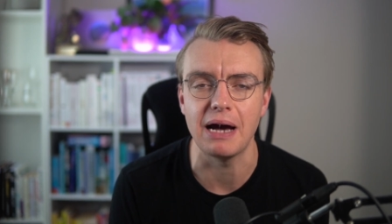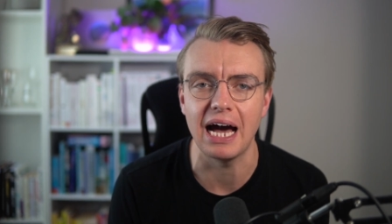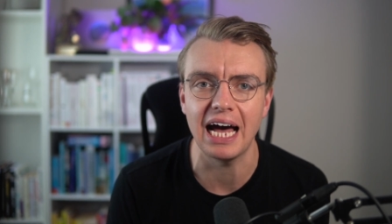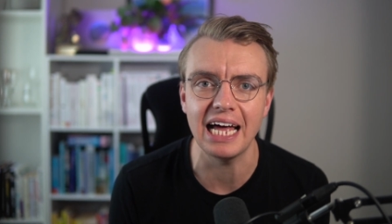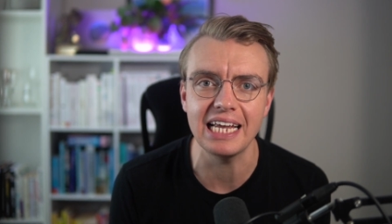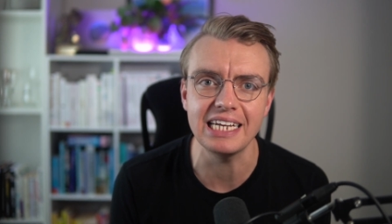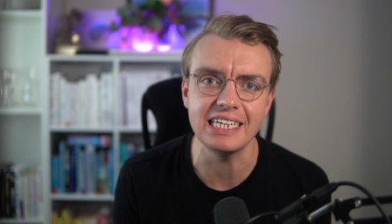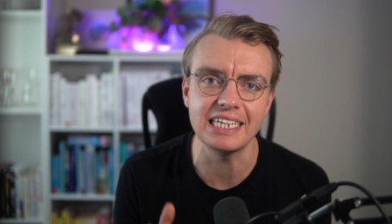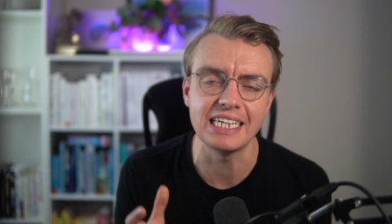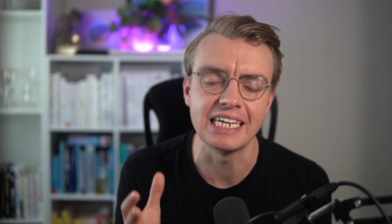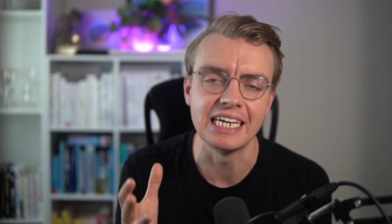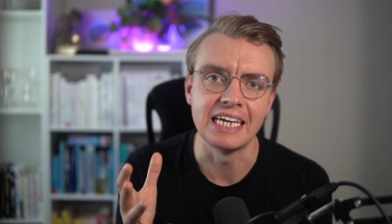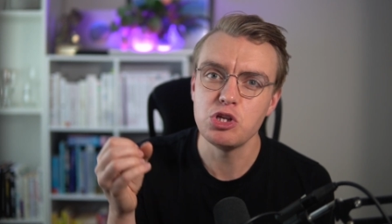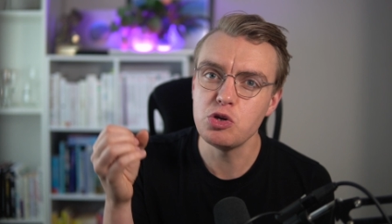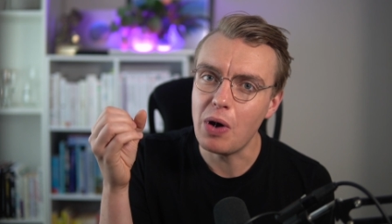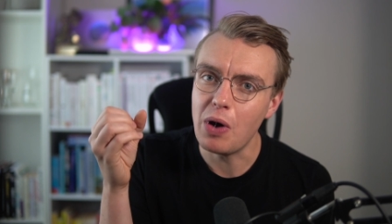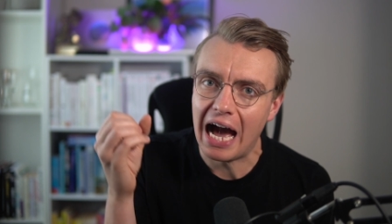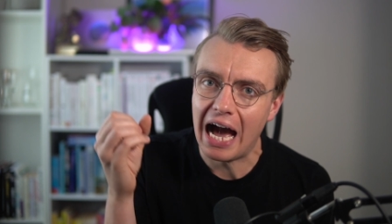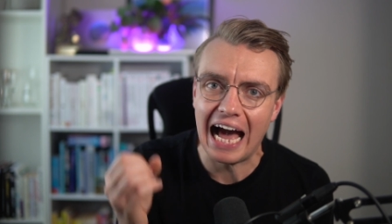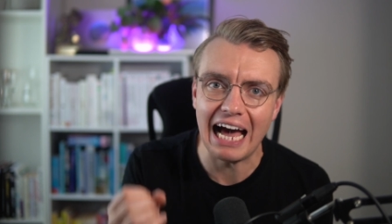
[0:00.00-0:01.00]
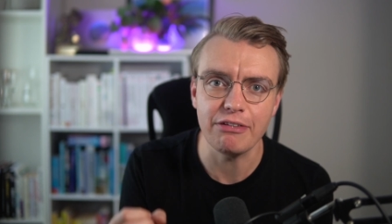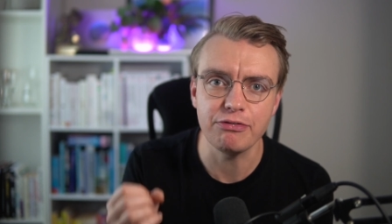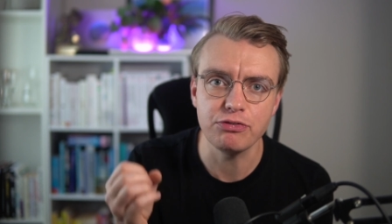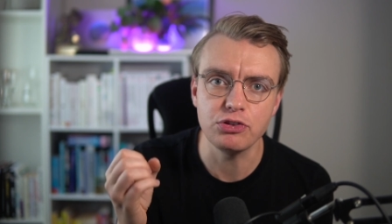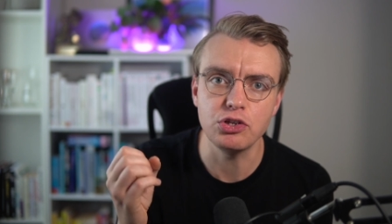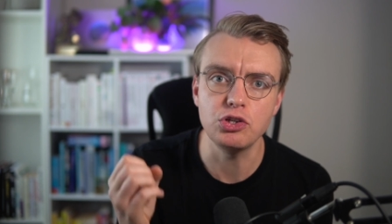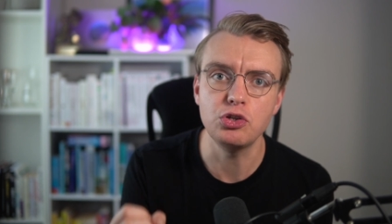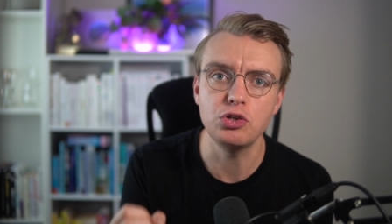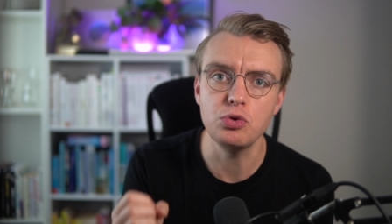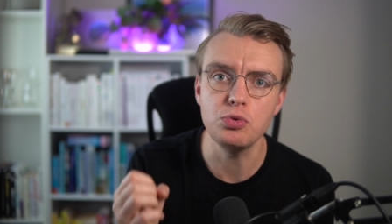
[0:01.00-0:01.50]
and you have
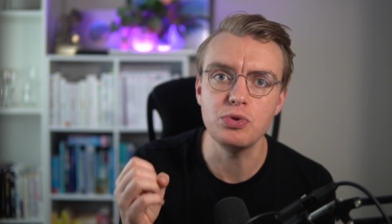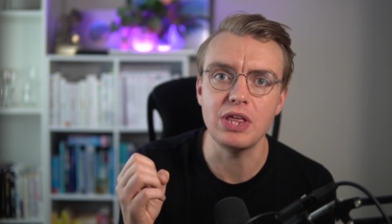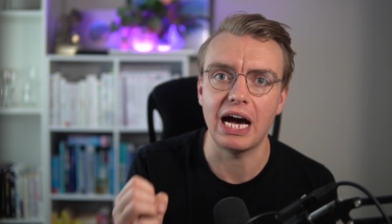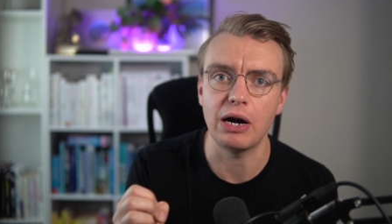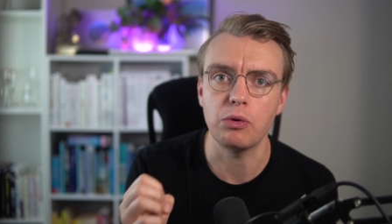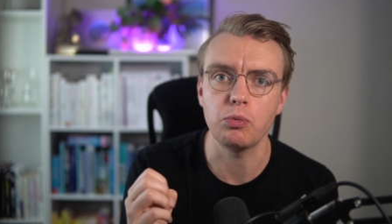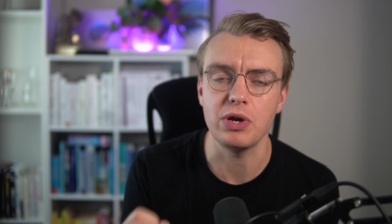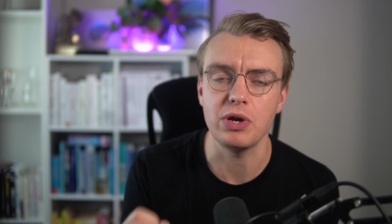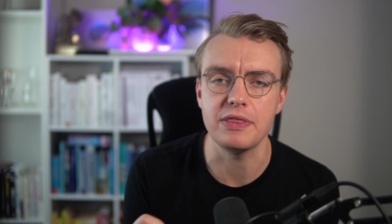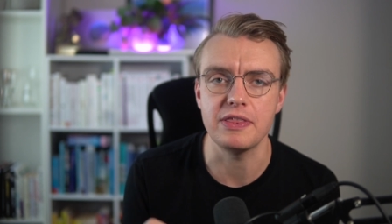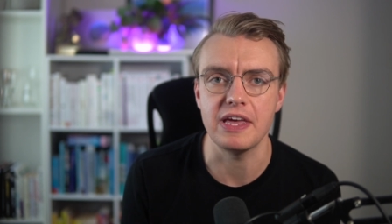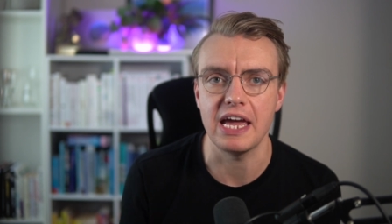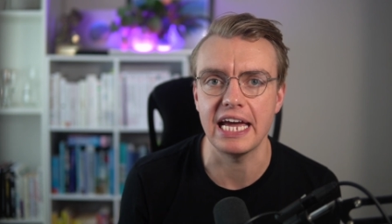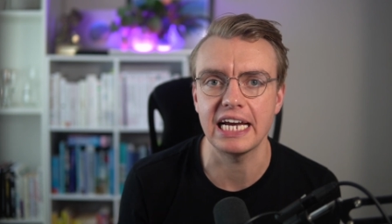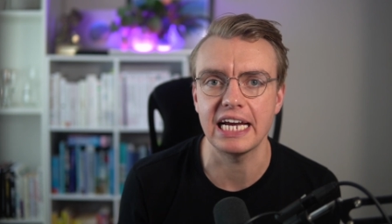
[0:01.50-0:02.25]
to do that with a